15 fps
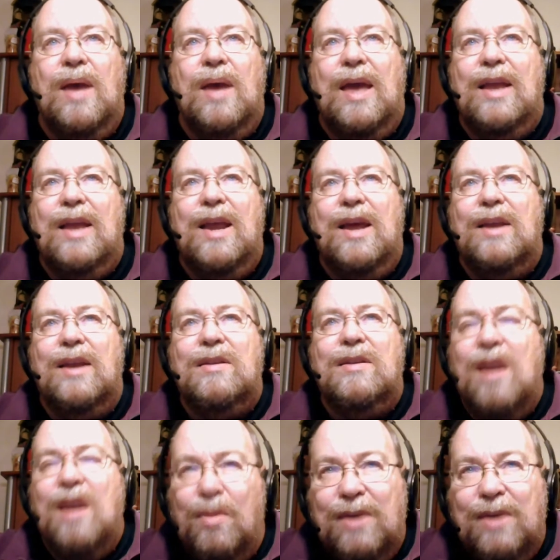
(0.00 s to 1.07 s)
And
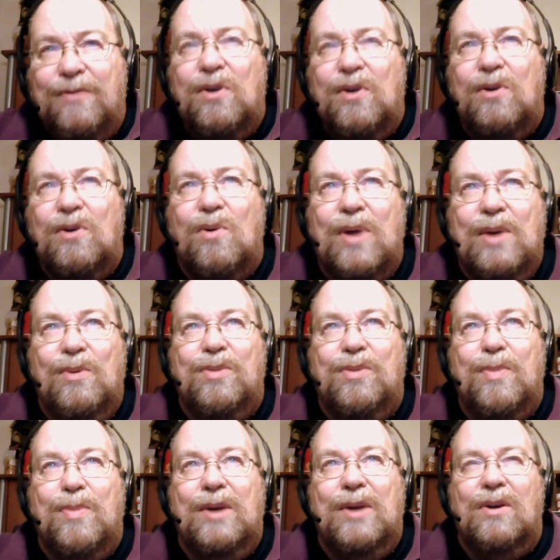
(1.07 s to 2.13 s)
tell me if you agree
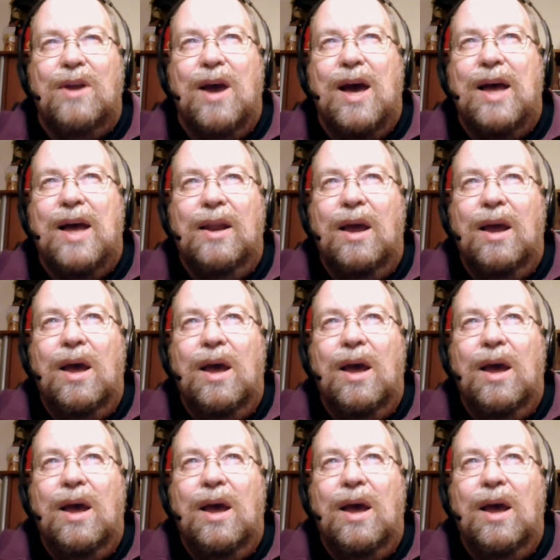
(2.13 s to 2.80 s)
with me or not.